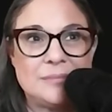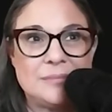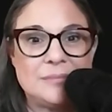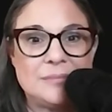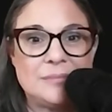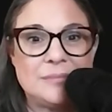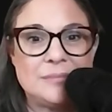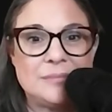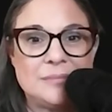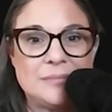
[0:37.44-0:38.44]

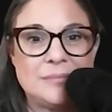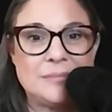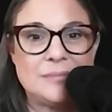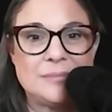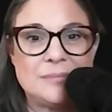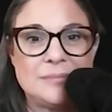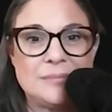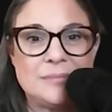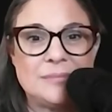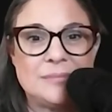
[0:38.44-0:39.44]

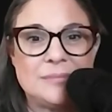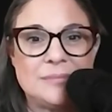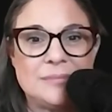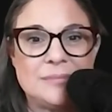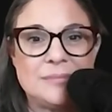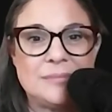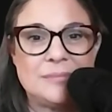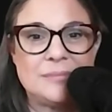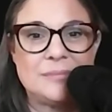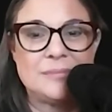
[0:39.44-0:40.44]

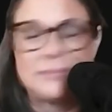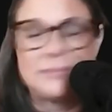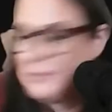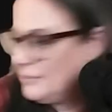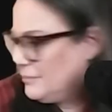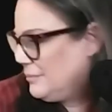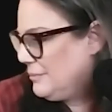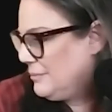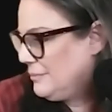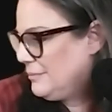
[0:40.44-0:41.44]

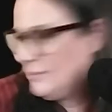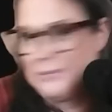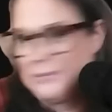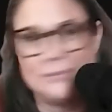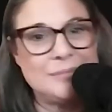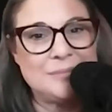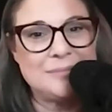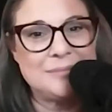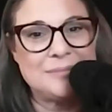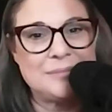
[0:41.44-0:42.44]

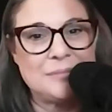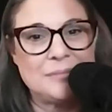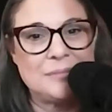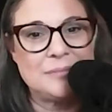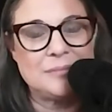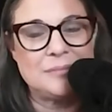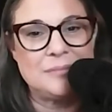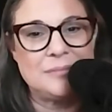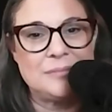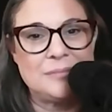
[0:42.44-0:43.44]

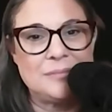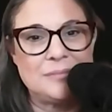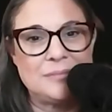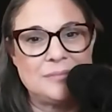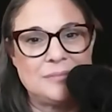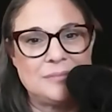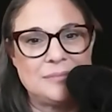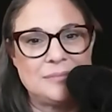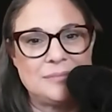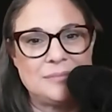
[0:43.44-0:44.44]

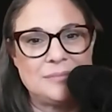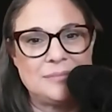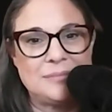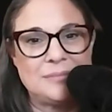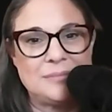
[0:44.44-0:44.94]
[no speech]